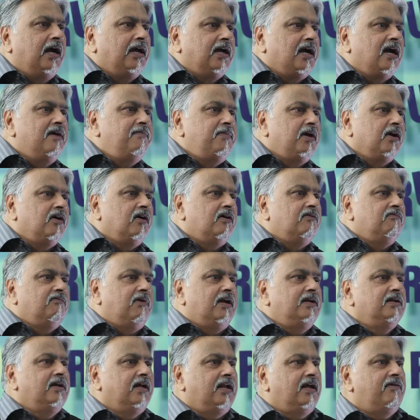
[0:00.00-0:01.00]
can't make out
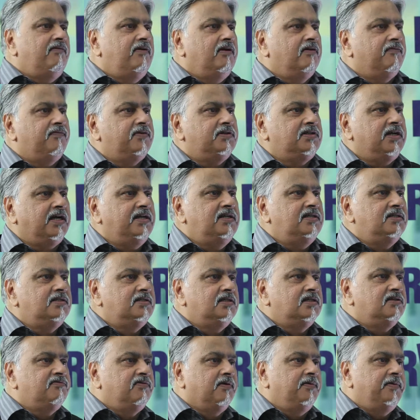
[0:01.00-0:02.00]
one gravy of a Chinese
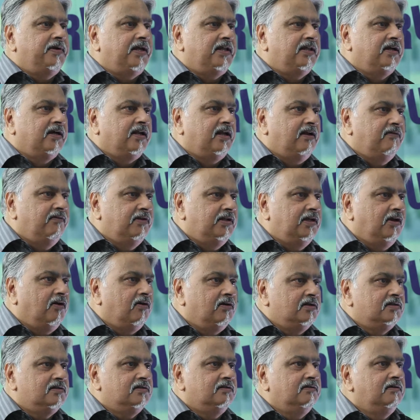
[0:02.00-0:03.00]
dish from another gravy. They
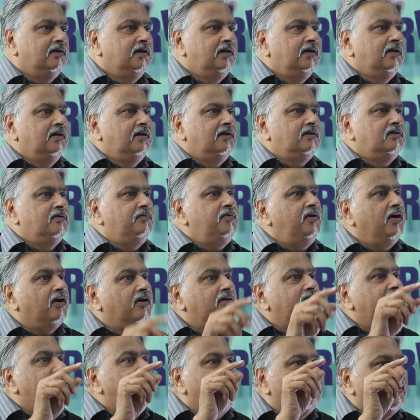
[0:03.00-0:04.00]
all, to be got
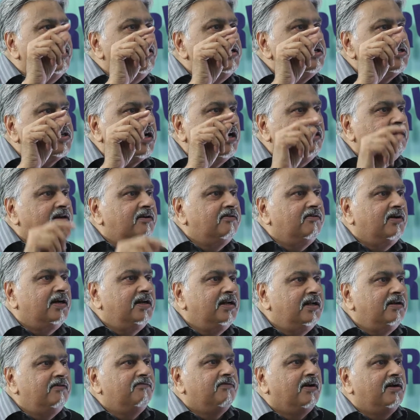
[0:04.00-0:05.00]
one reddish colored one
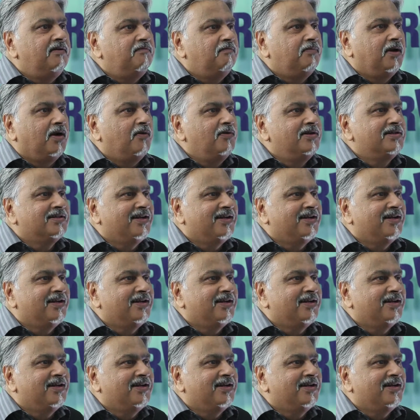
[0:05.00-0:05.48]
and one brownish